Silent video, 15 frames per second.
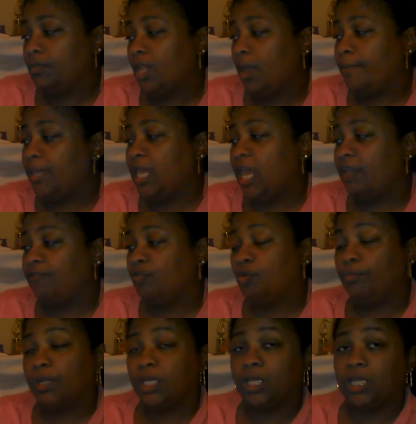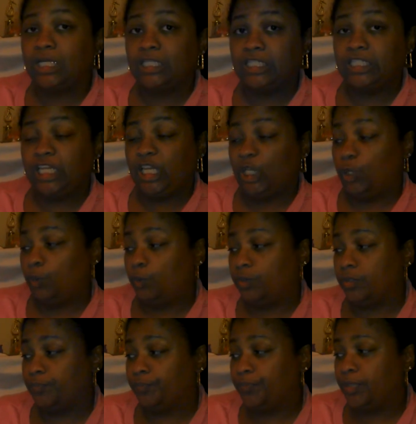Behavioral blend
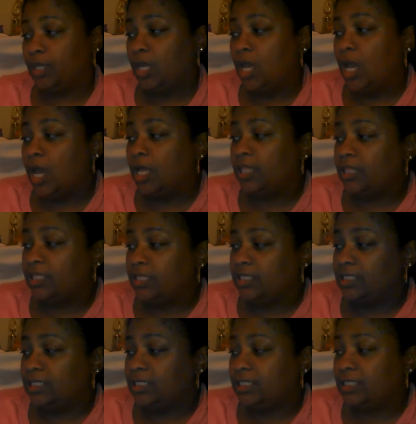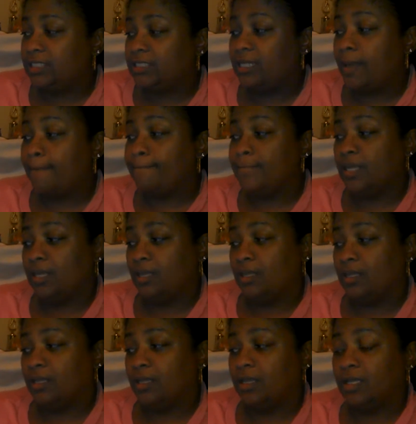continued. This is
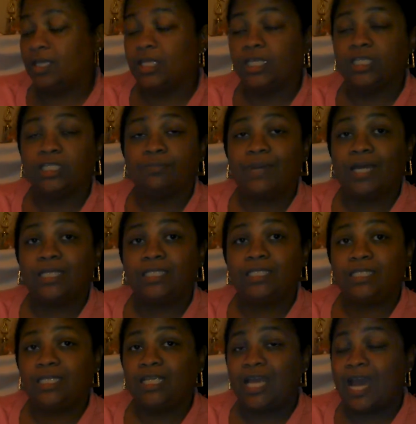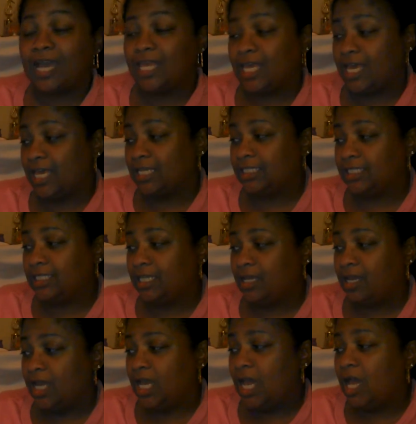me, is my CIS.
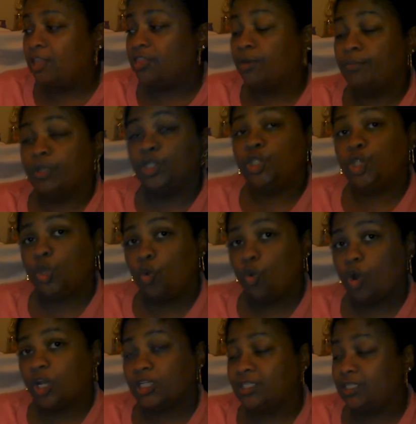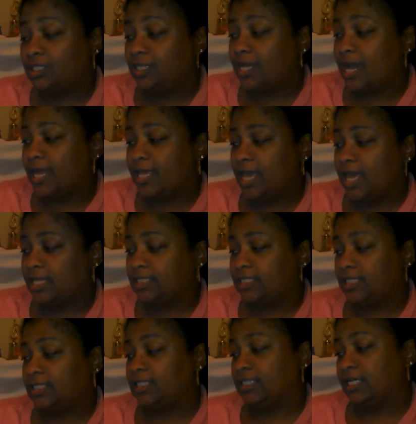The mature
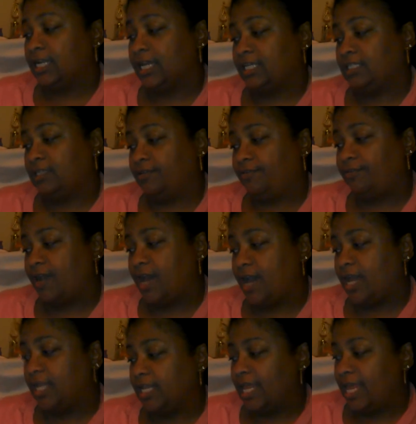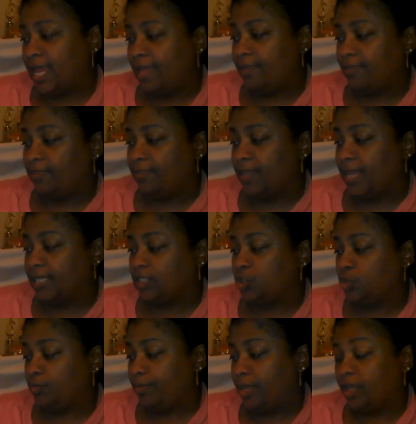CIS is classified as
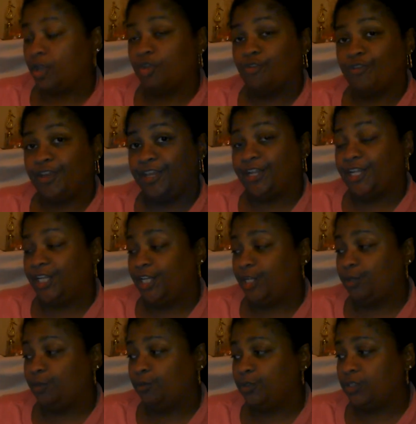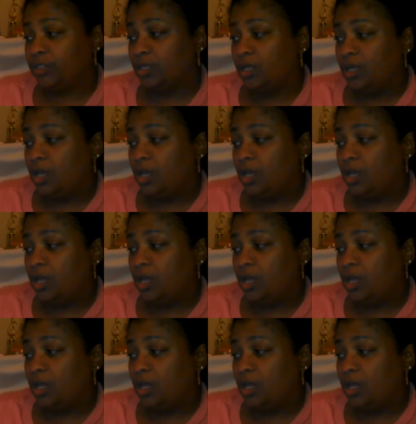to make great leaders